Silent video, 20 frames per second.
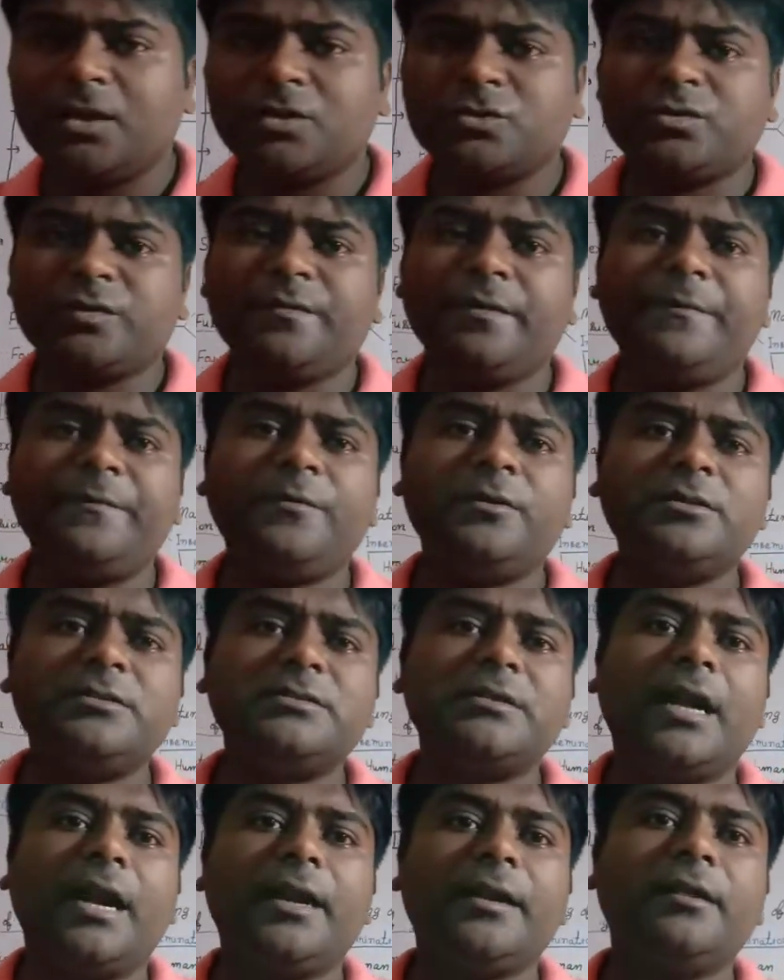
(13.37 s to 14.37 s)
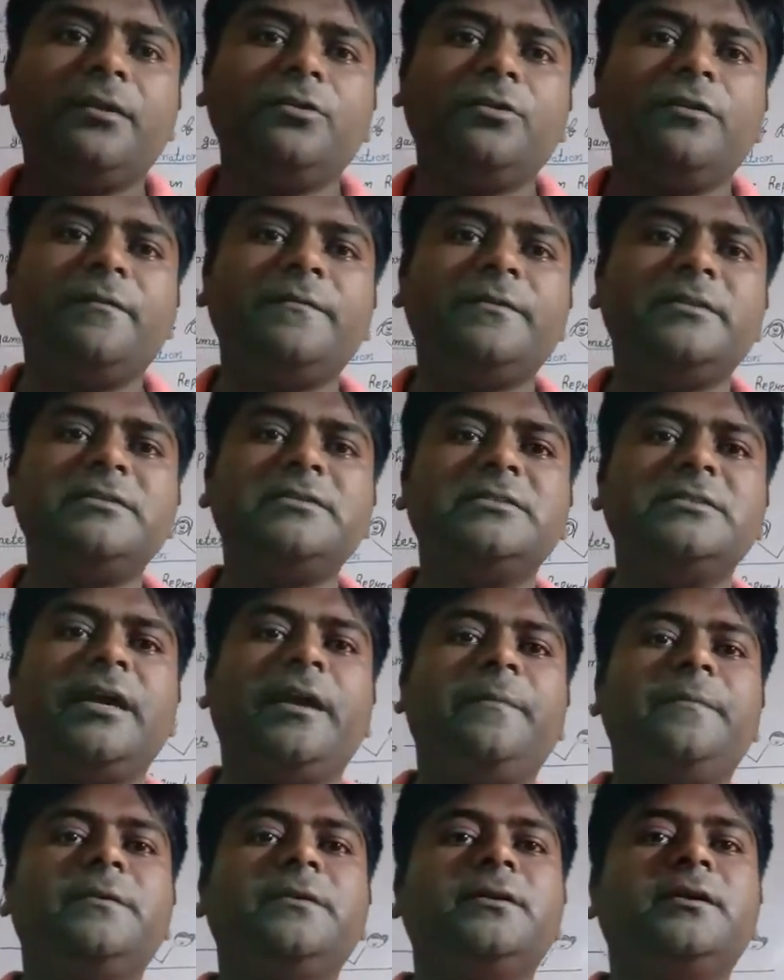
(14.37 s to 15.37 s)
So before starting of this
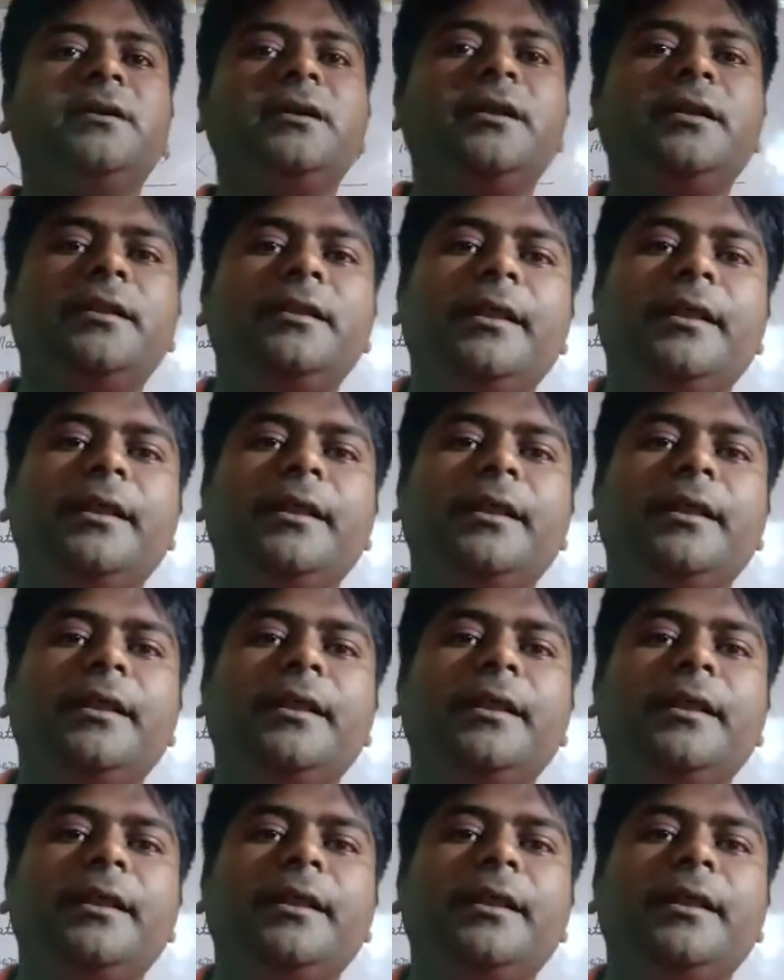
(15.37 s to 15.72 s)
chapter,